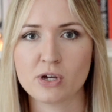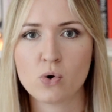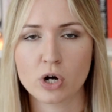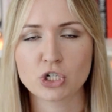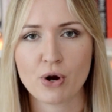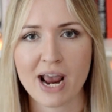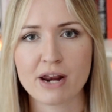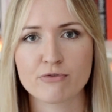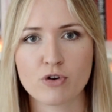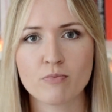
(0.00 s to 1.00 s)
we caught a
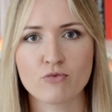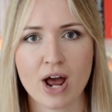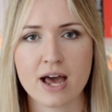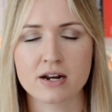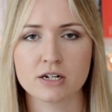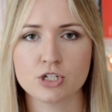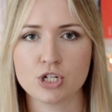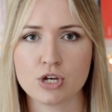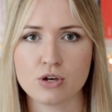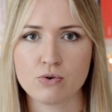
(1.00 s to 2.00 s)
train from Rennes
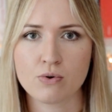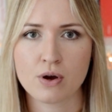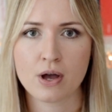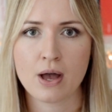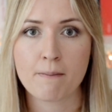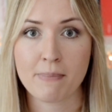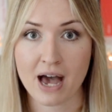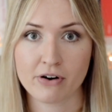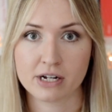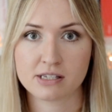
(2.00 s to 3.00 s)
to
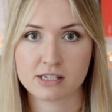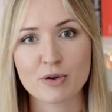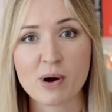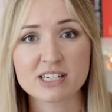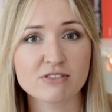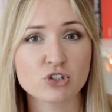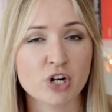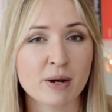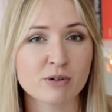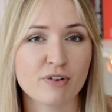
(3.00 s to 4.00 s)
Paris. The price of the
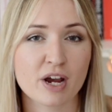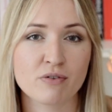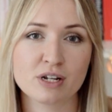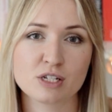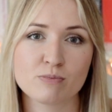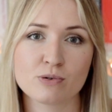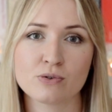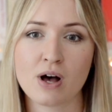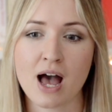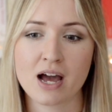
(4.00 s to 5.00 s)
train was very
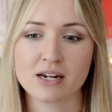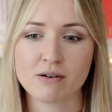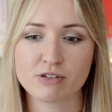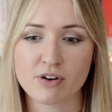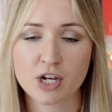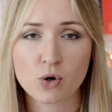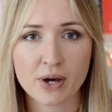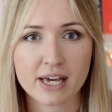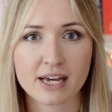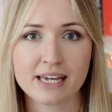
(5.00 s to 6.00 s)
reasonable and it was a very
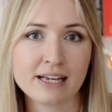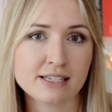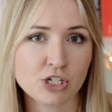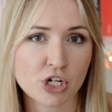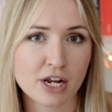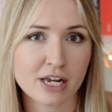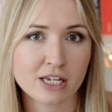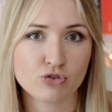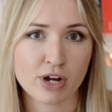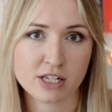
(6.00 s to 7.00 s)
quick and easy journey
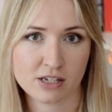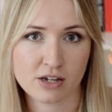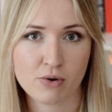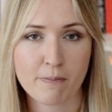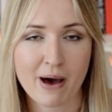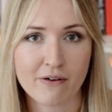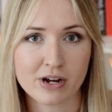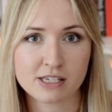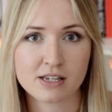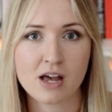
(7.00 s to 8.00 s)
straight to
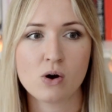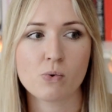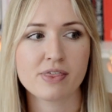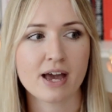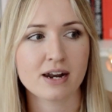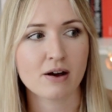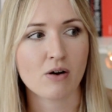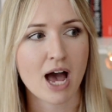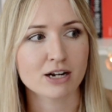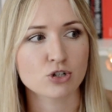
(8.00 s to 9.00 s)
Paris. We then
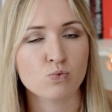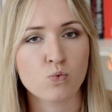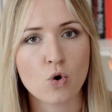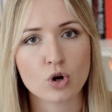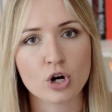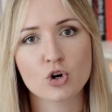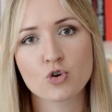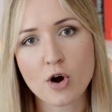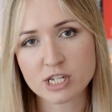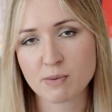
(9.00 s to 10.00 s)
had to walk
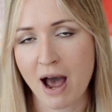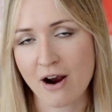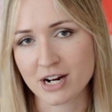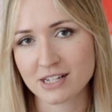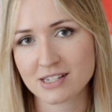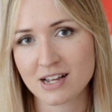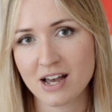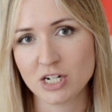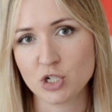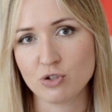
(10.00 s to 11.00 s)
across Paris
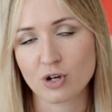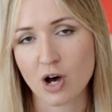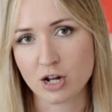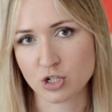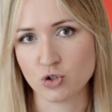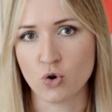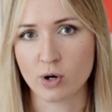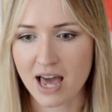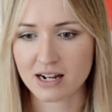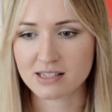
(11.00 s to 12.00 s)
to the Gare du
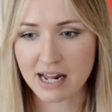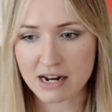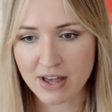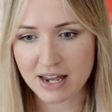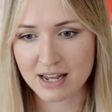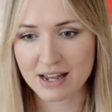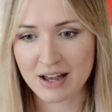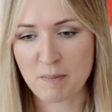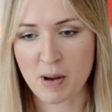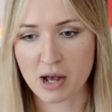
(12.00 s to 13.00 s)
Nord, and instead of
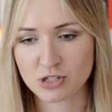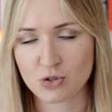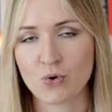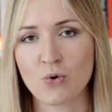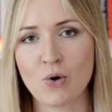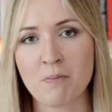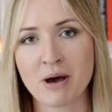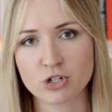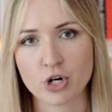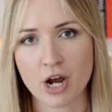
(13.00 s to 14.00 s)
getting a bus or a
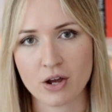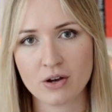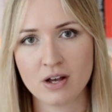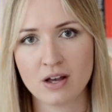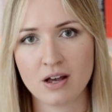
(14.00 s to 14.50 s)
metro,